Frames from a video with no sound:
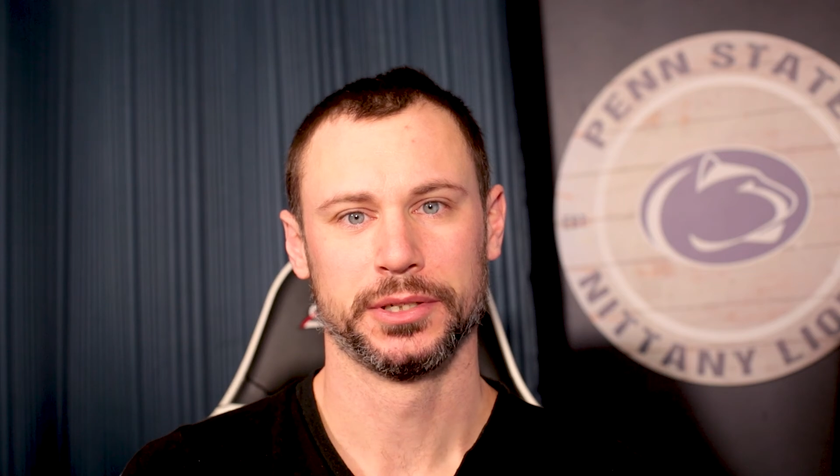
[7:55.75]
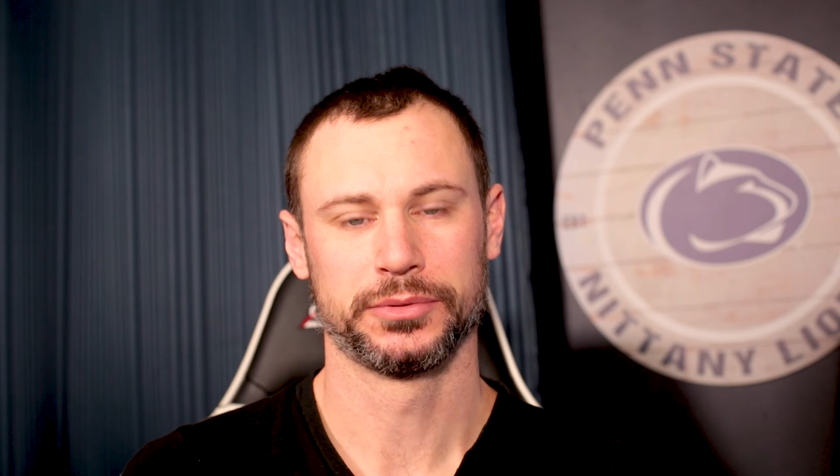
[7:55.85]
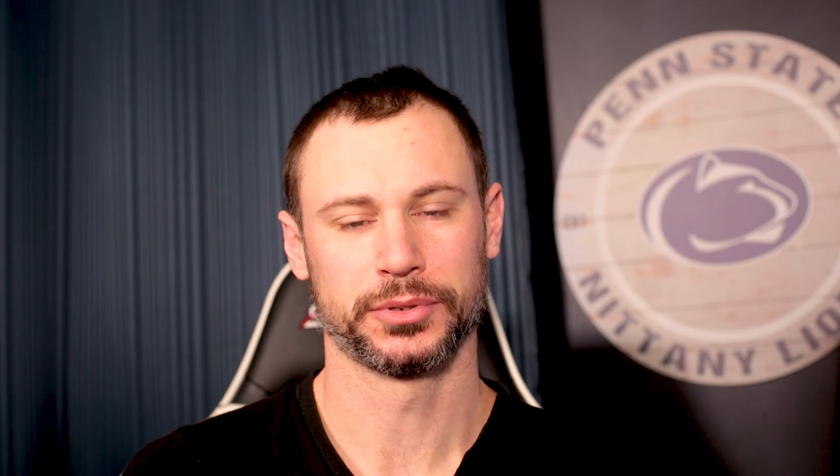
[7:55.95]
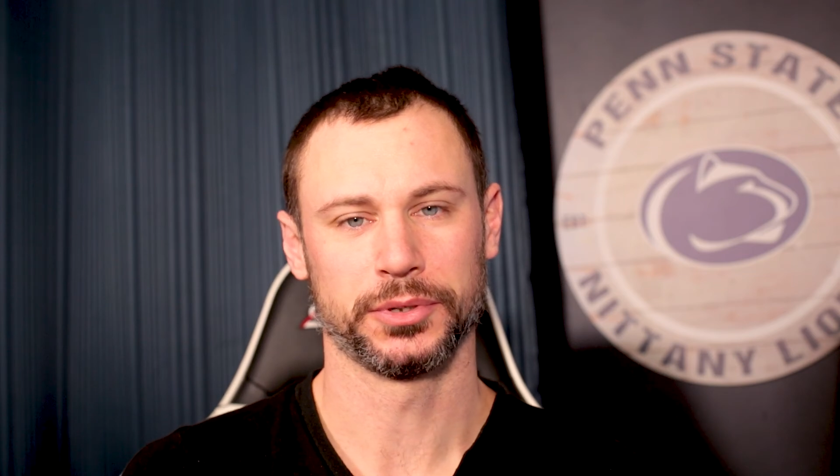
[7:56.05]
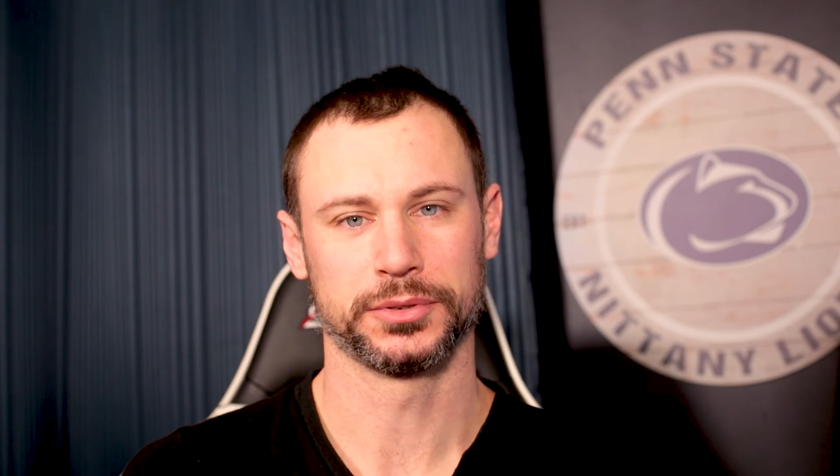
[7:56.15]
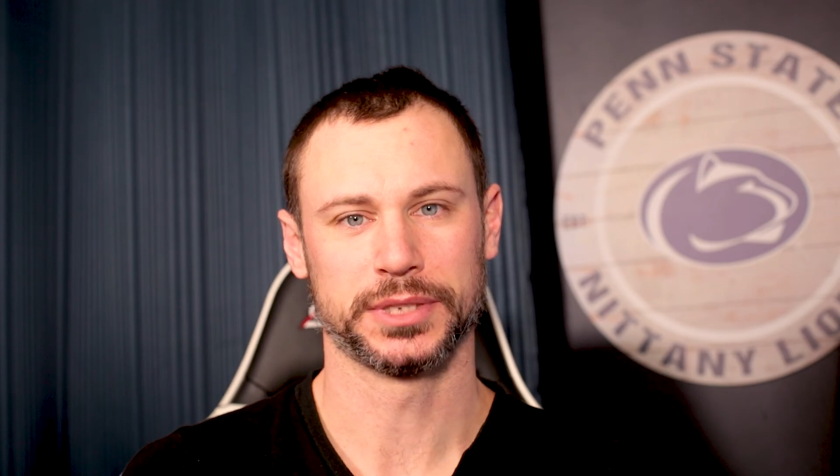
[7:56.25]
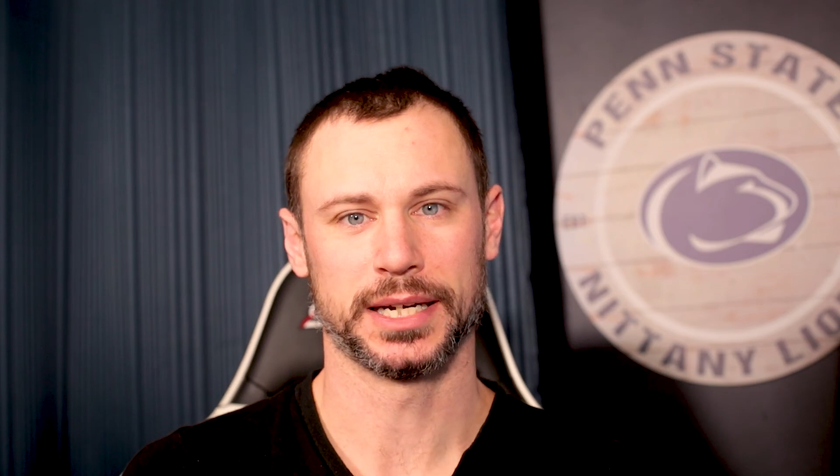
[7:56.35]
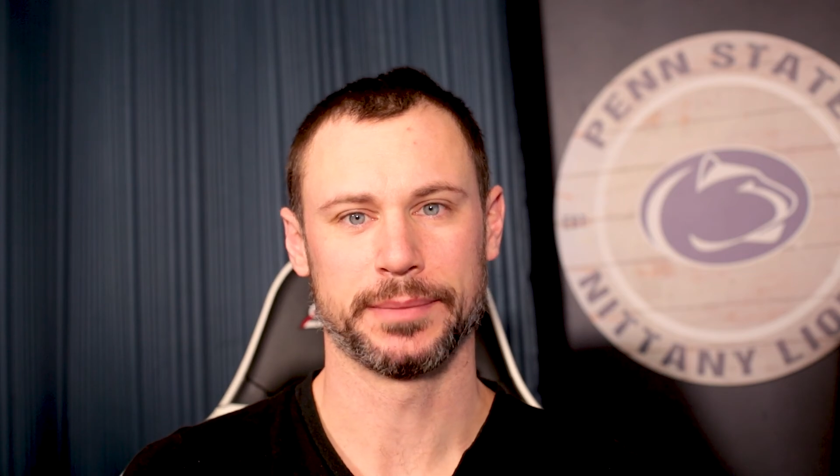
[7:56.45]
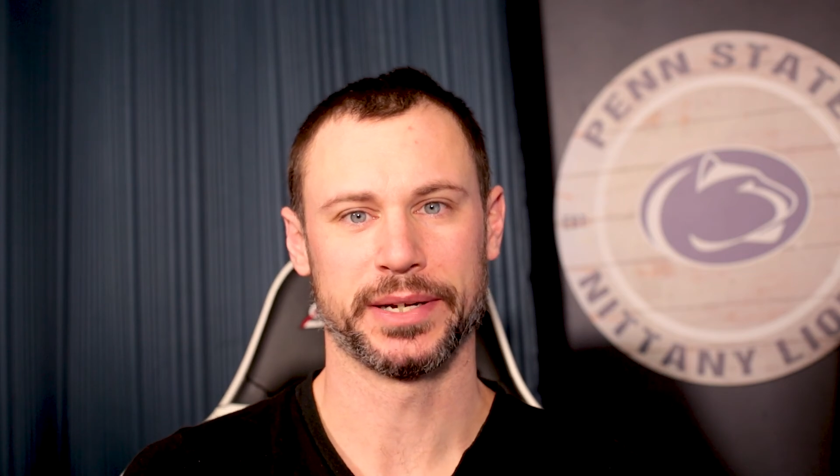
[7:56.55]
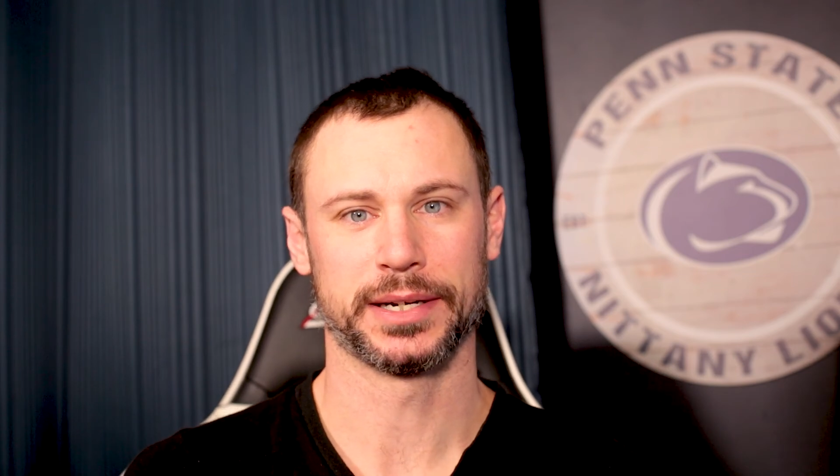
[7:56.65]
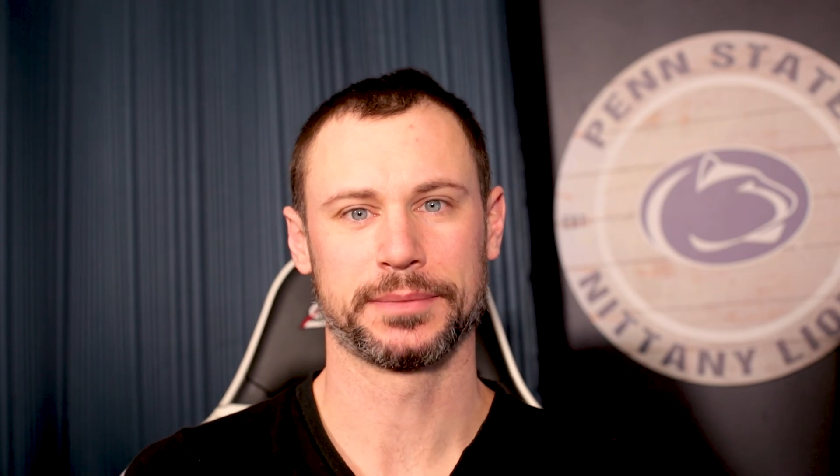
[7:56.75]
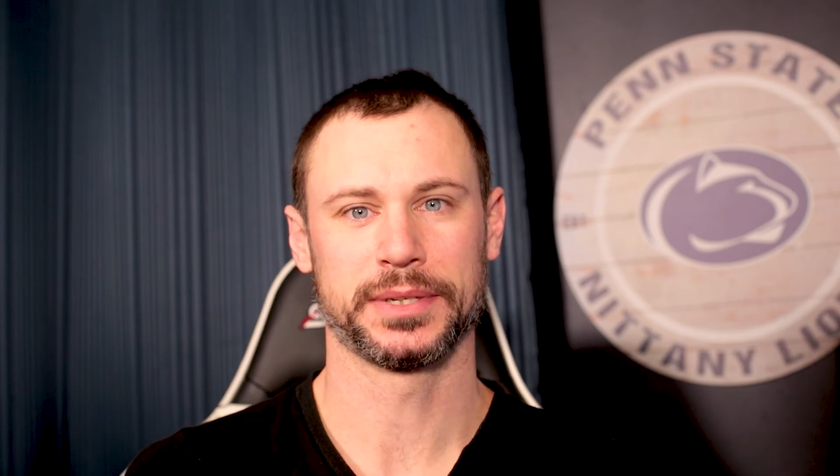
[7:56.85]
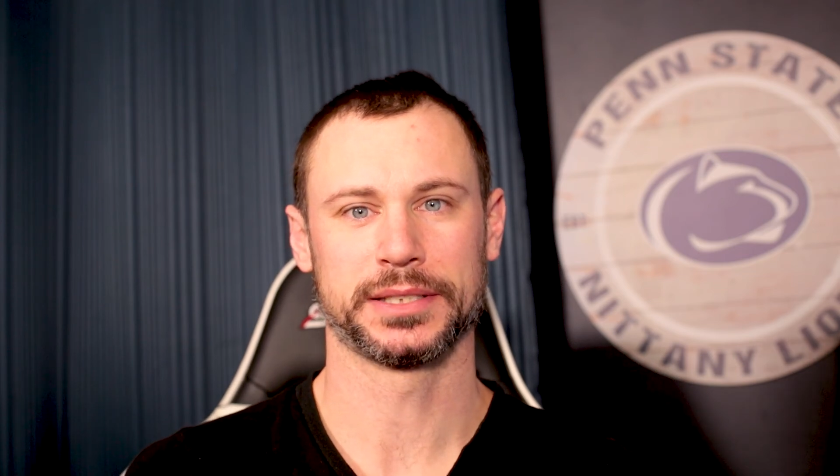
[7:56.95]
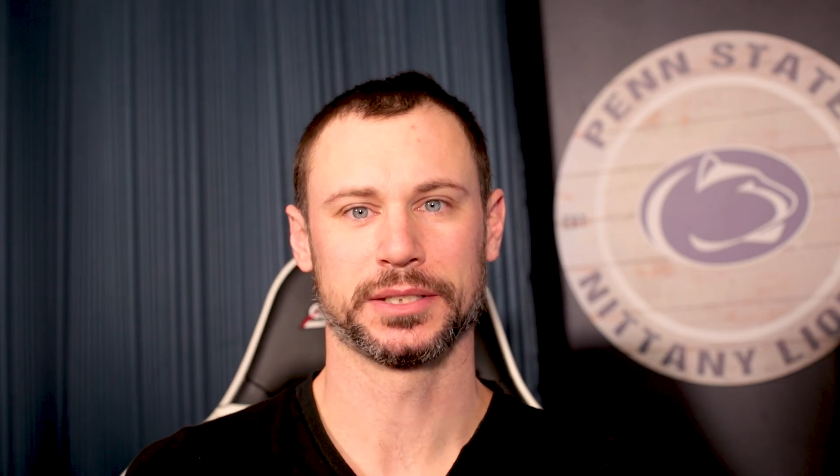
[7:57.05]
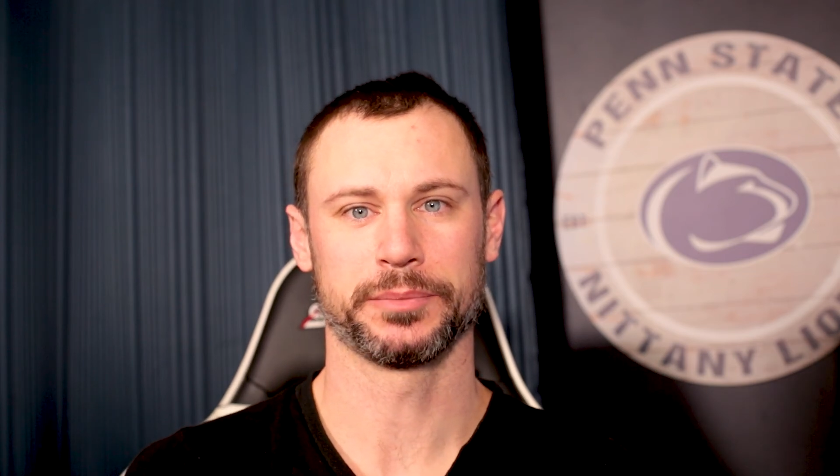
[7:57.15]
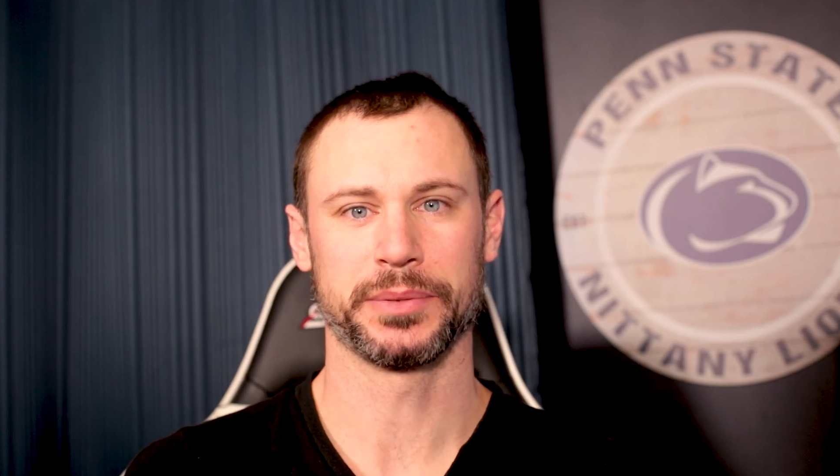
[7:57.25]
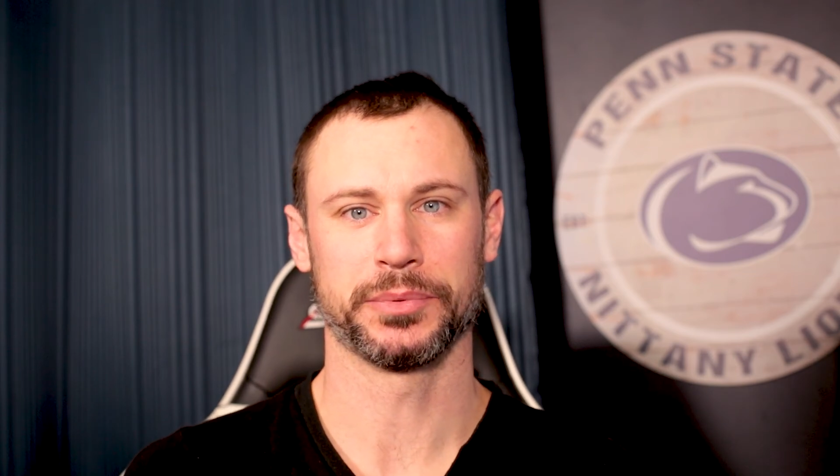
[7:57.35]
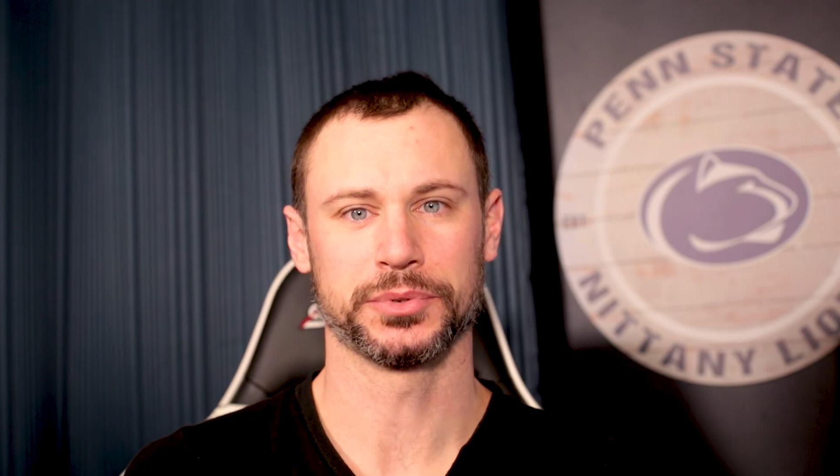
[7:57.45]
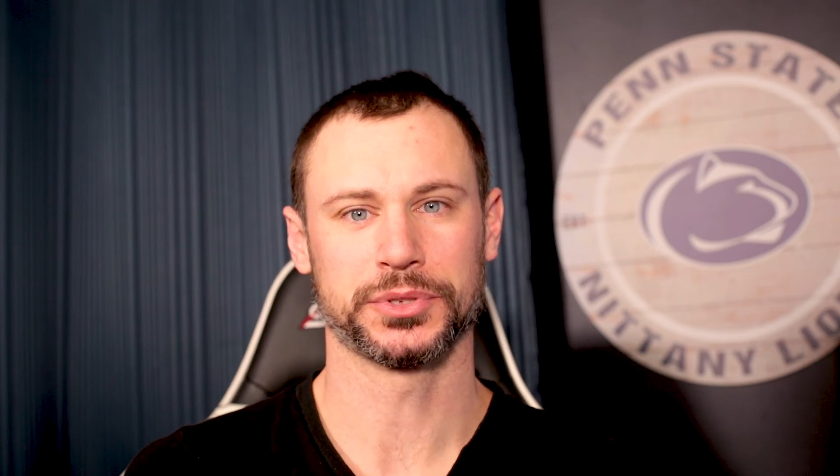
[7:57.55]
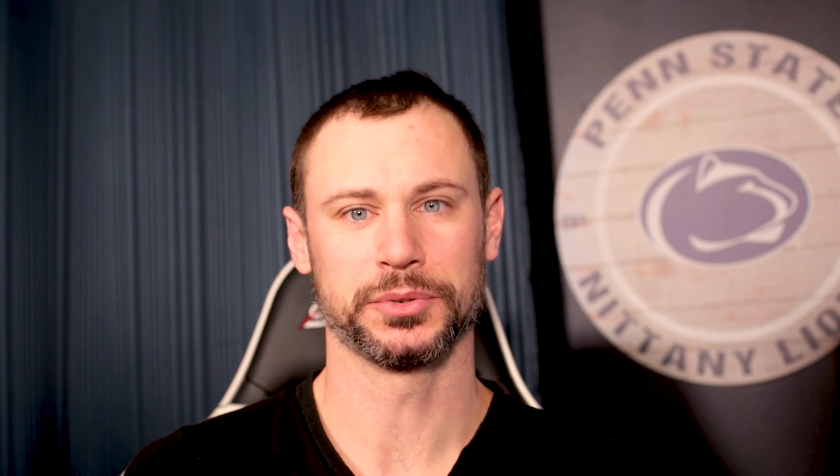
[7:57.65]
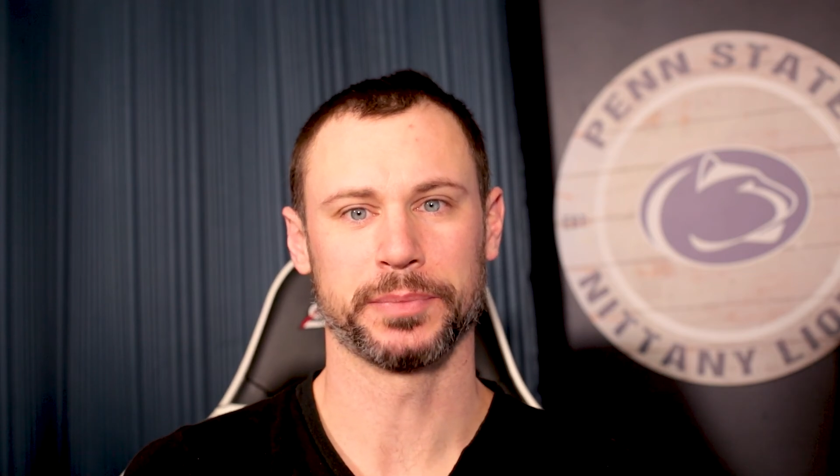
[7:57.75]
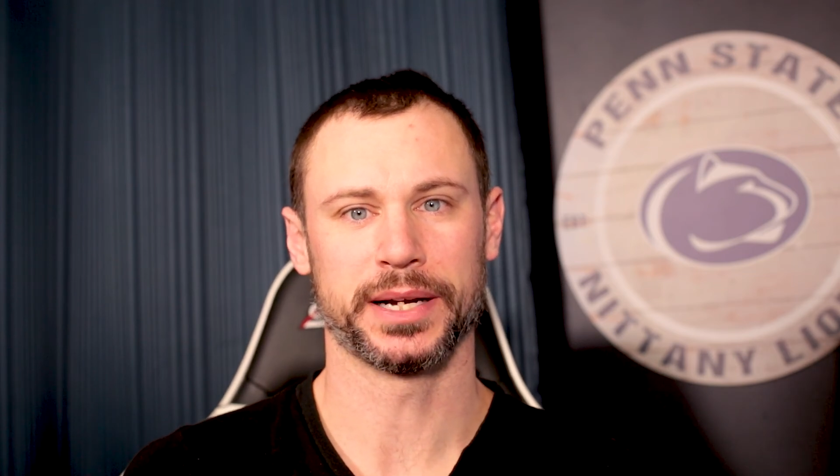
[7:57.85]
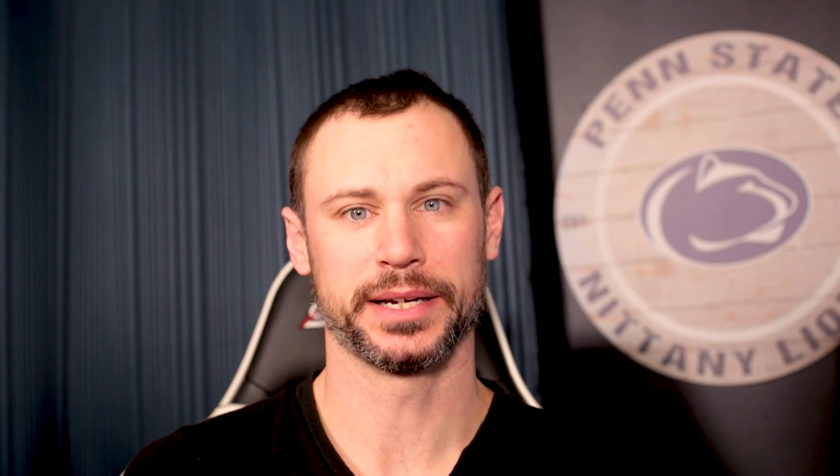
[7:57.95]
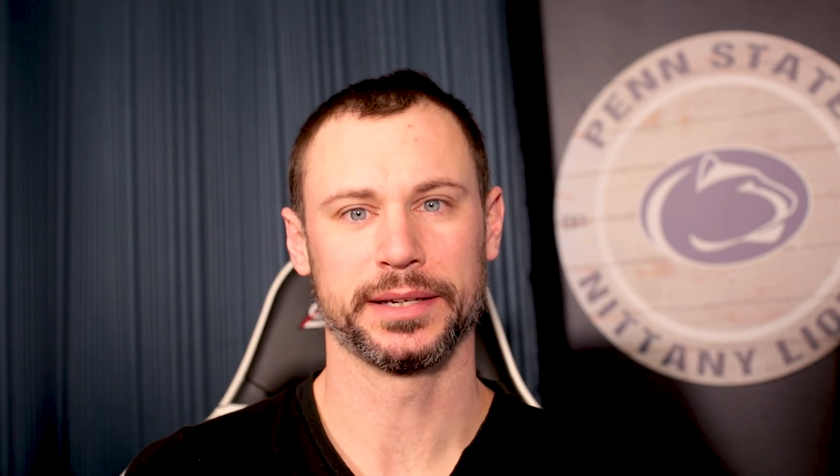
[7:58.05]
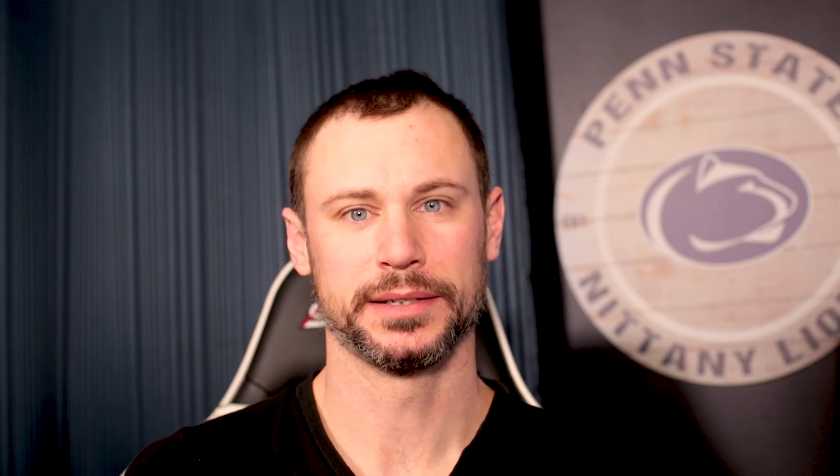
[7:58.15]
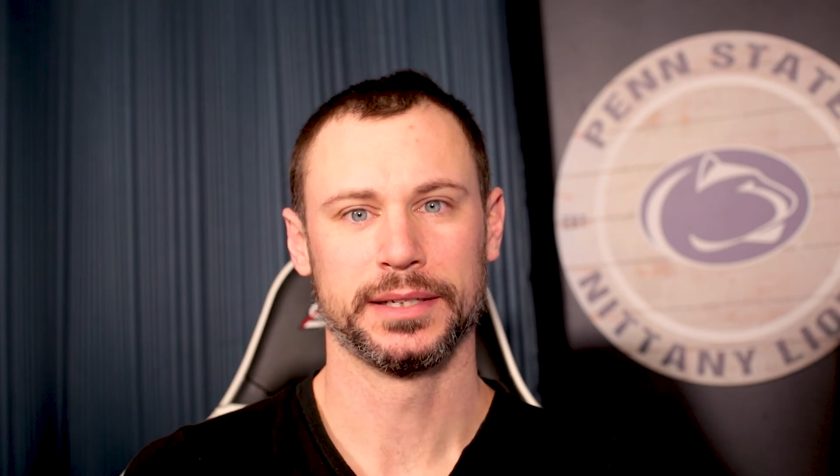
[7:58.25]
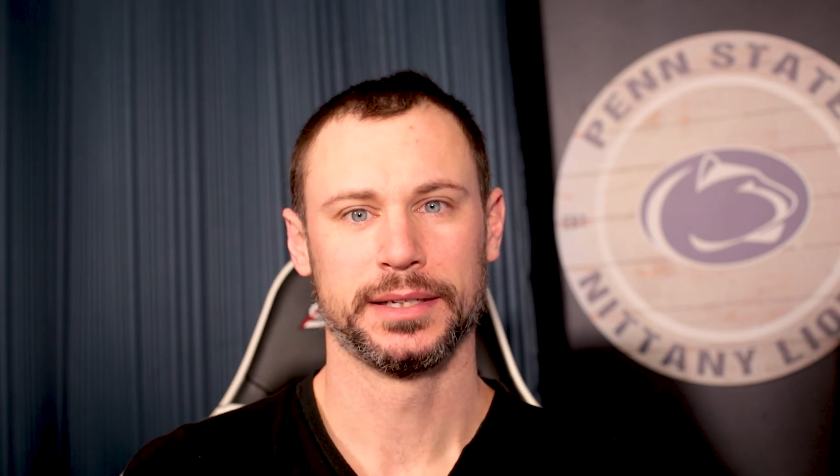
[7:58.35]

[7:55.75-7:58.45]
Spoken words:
for a long time now, and I think some people will still buy it.